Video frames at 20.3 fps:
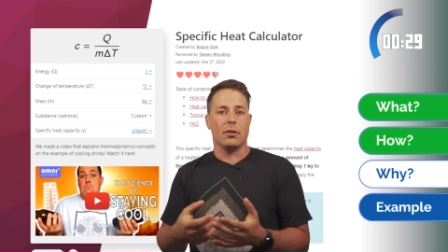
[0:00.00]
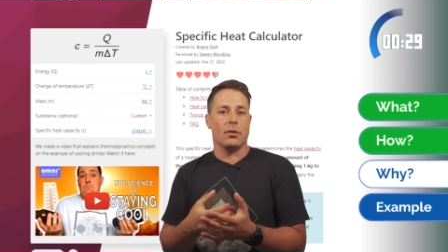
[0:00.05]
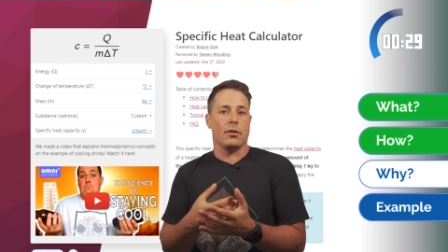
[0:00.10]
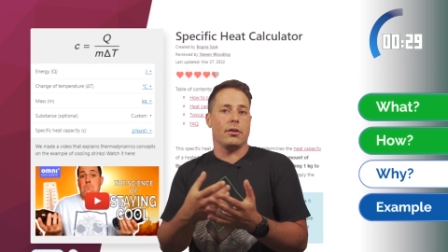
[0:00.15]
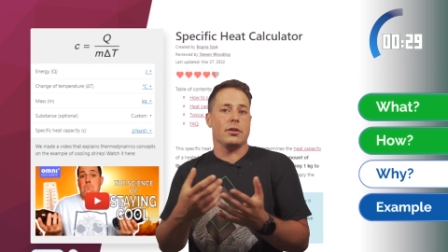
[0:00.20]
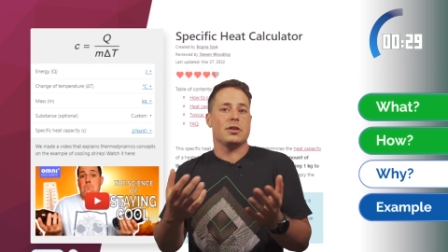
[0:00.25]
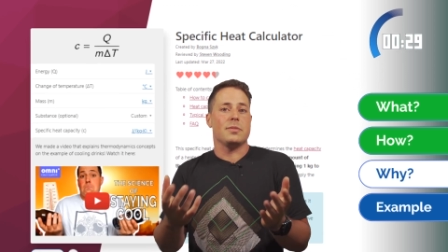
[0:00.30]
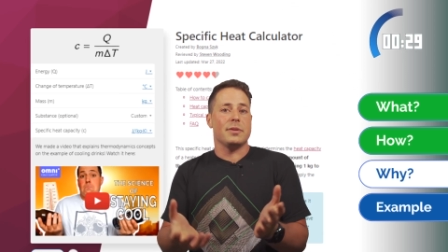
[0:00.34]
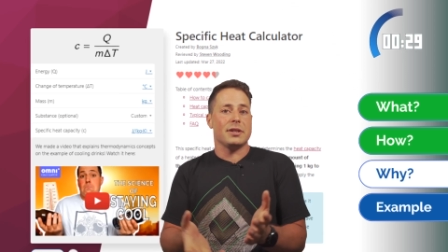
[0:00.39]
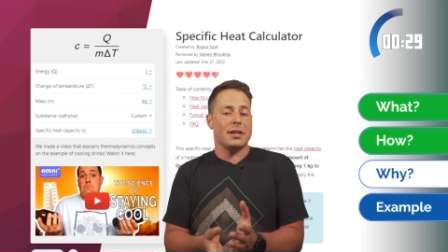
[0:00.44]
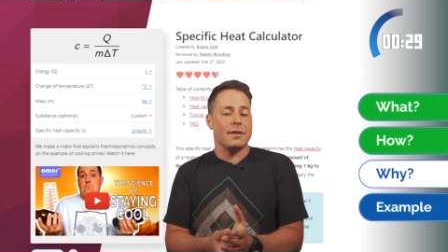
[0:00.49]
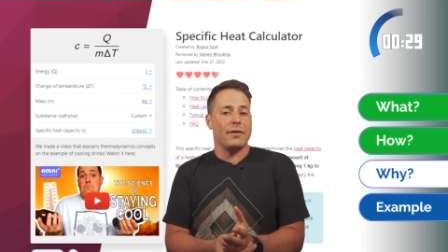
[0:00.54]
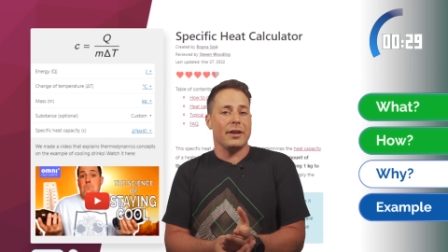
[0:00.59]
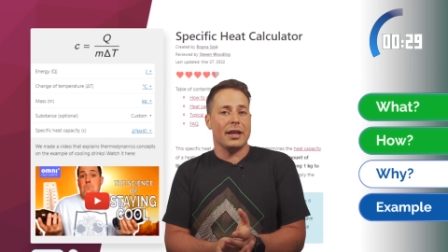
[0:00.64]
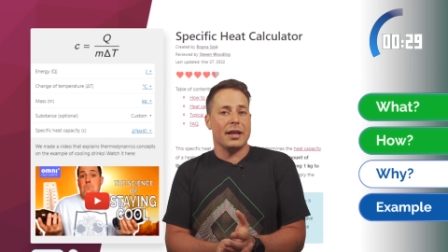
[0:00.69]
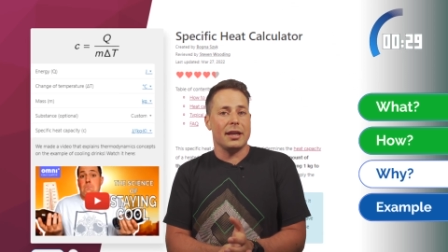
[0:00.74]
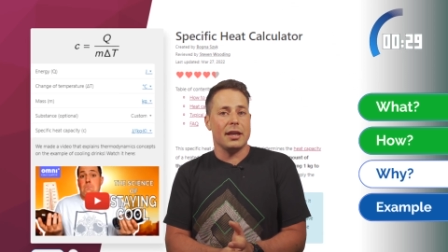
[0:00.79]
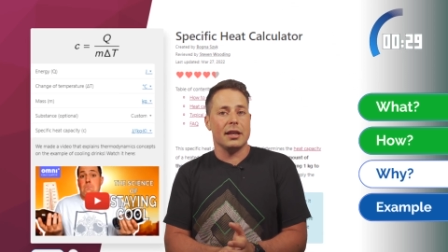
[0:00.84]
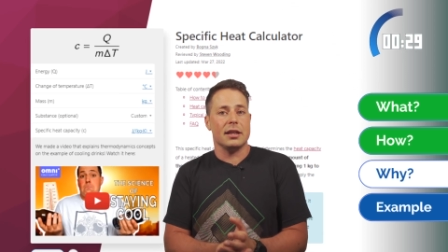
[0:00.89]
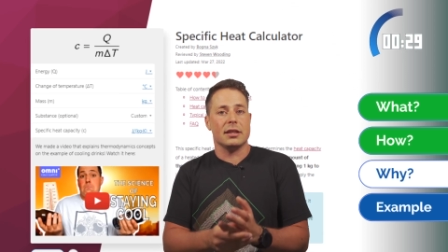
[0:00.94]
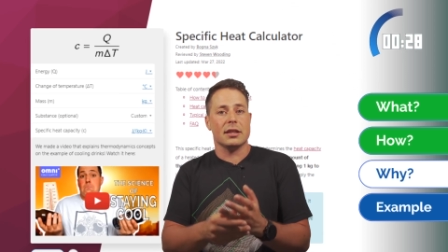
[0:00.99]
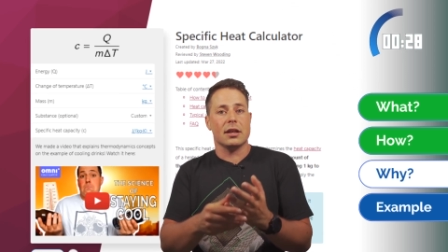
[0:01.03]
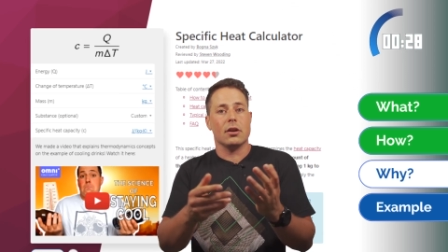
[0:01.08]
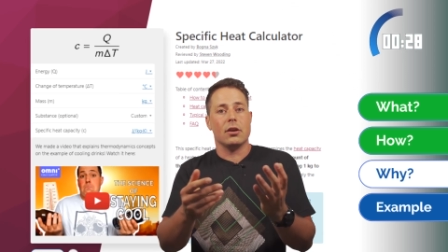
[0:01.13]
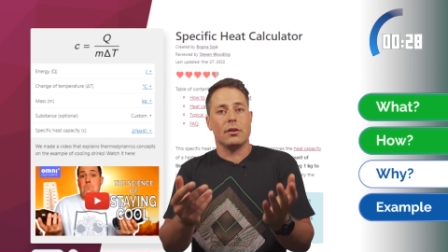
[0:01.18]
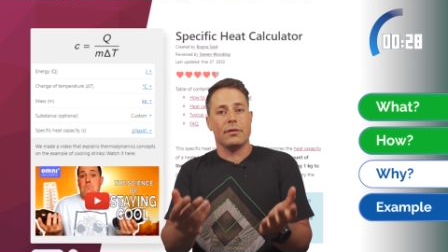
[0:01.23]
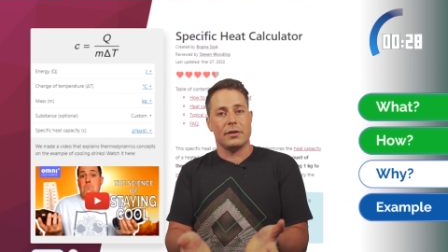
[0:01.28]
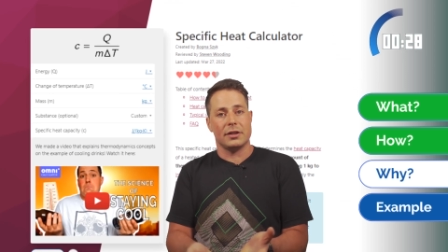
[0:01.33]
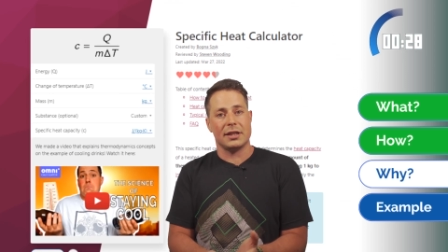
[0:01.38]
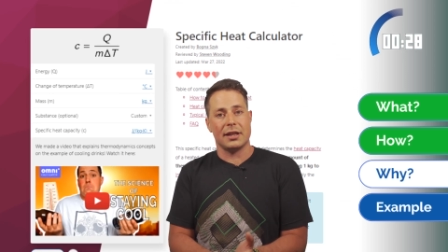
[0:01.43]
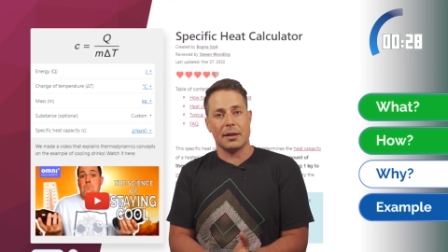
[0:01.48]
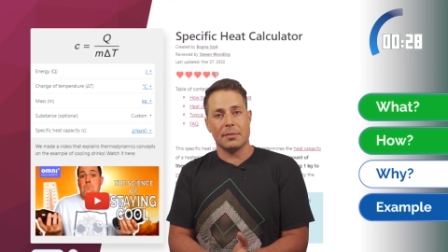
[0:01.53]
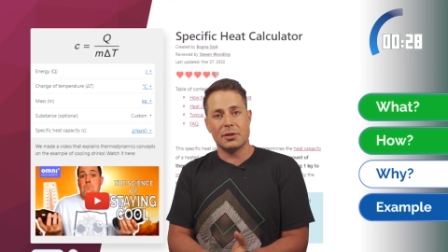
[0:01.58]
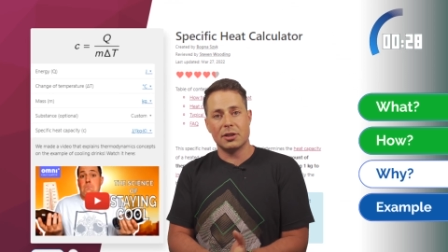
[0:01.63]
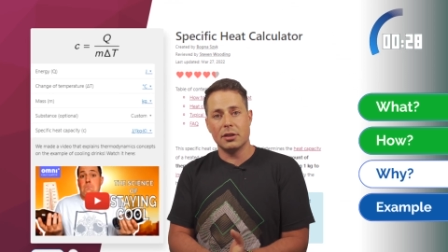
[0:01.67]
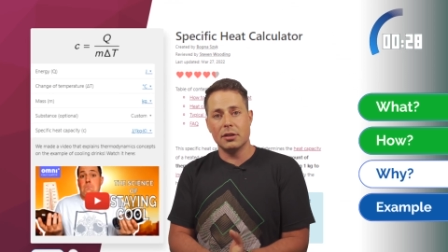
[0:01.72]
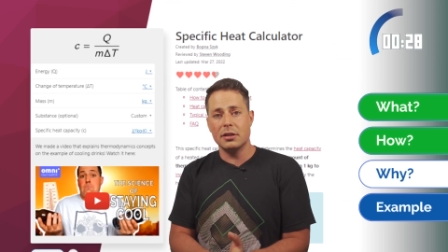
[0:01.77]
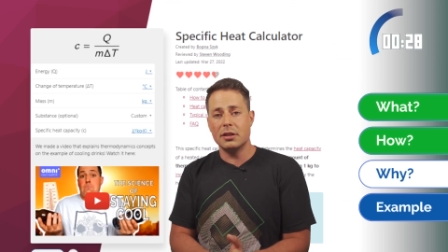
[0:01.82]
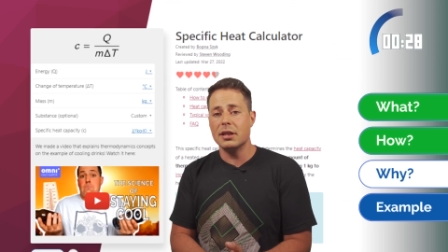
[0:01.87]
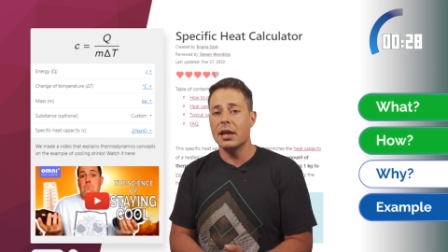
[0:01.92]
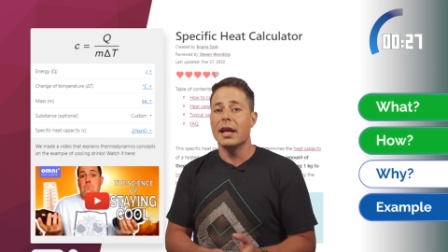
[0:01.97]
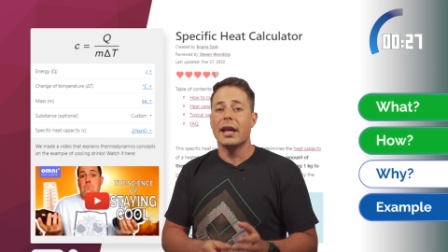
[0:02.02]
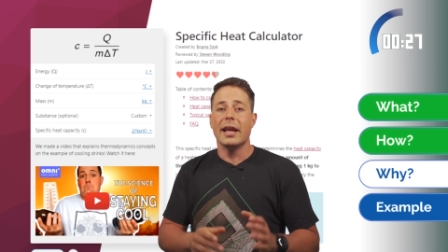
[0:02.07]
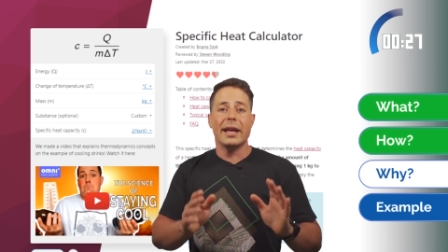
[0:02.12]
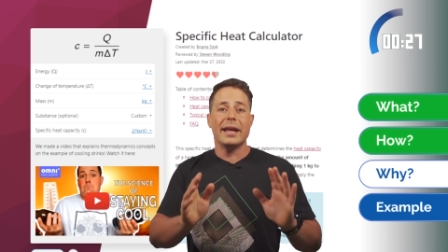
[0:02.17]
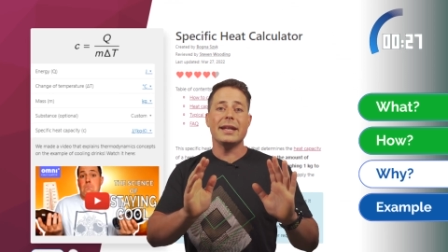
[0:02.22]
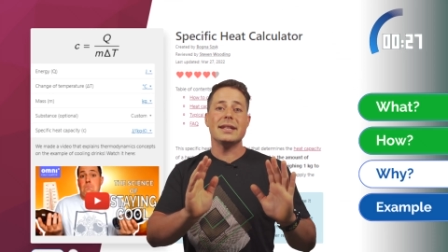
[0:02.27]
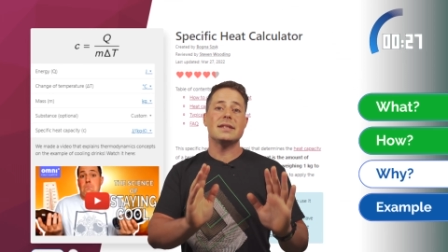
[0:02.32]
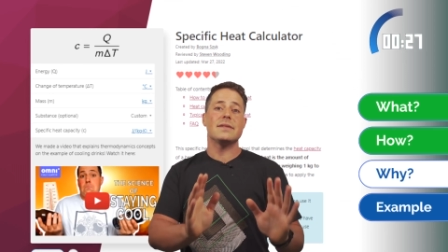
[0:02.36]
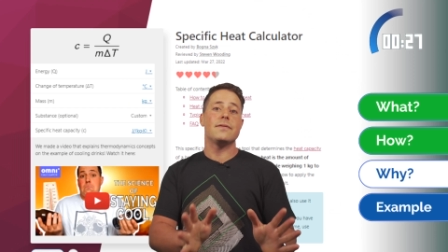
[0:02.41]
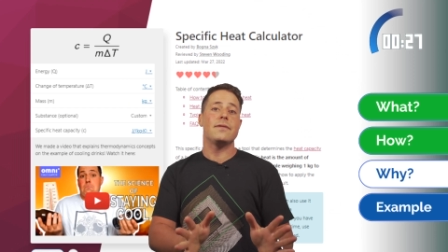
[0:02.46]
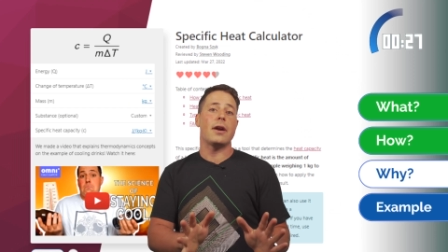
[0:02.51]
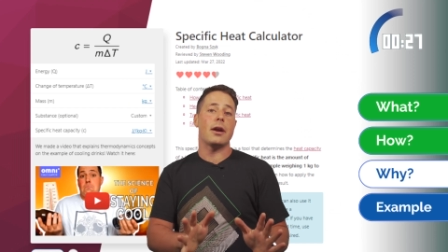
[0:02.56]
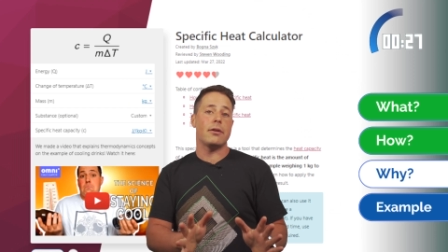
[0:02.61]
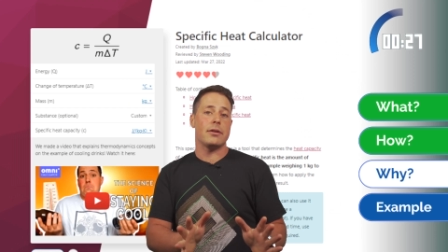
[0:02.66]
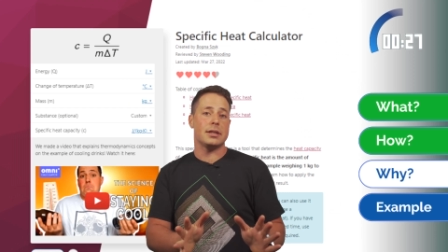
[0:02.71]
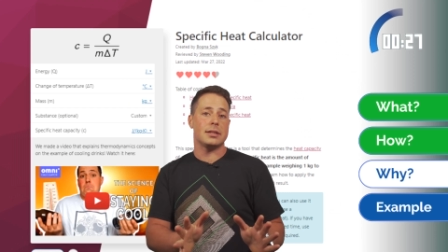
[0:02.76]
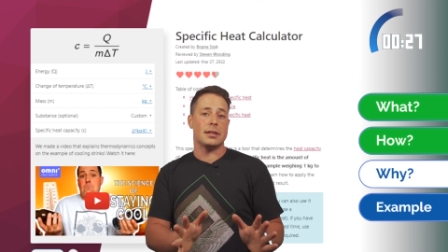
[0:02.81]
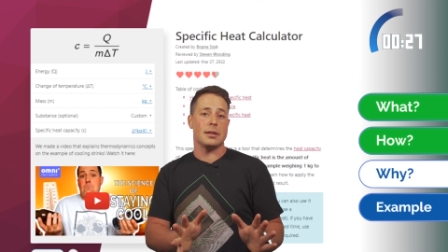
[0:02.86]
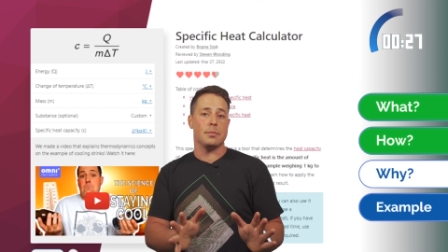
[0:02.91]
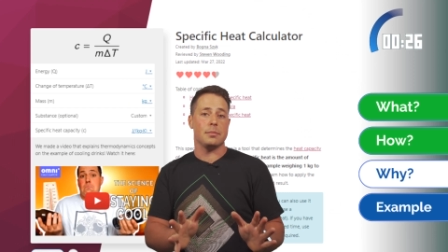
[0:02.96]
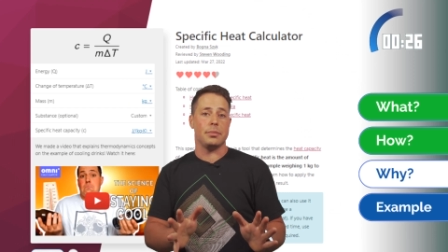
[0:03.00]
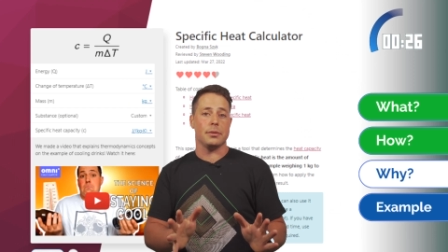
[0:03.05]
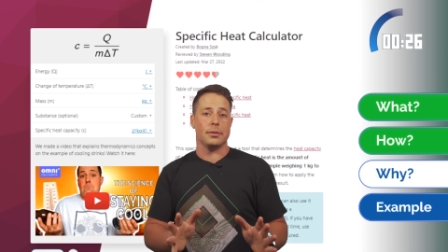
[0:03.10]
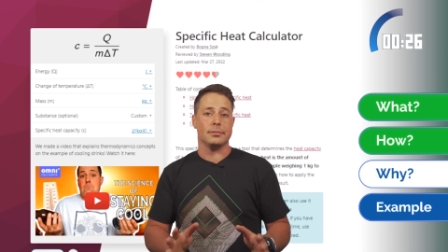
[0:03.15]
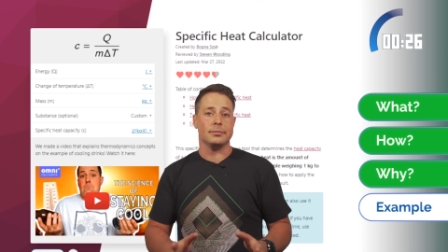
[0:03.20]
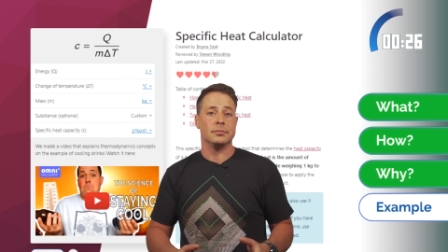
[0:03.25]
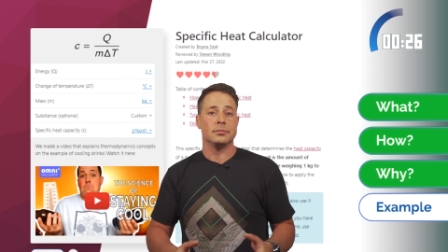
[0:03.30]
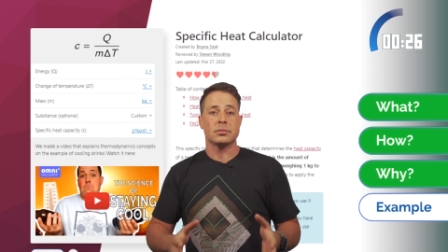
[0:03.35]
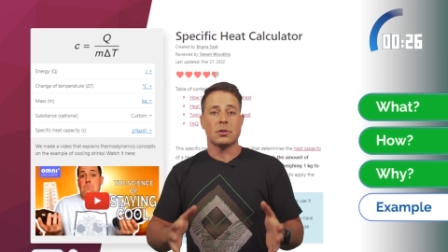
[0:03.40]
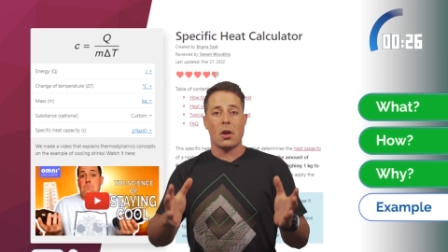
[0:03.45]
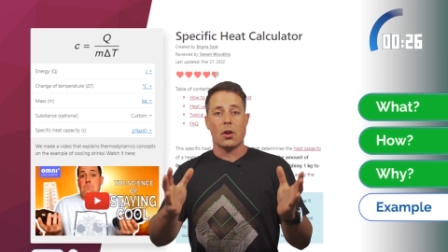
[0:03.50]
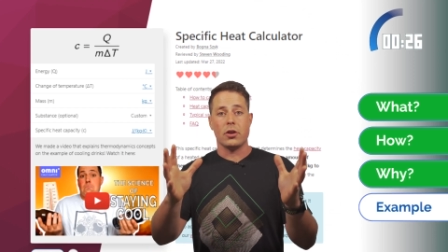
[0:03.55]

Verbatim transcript: or the specific heat of a substance, it's very simple.